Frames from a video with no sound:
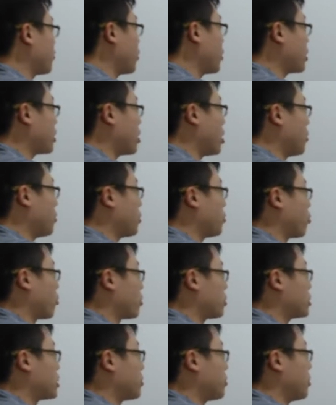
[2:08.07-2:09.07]
very common
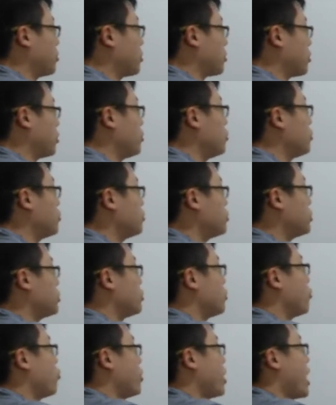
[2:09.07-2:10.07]
words that people use.
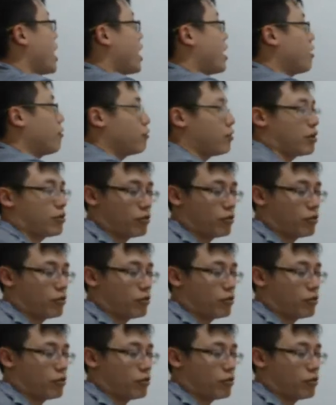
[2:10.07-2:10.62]
We have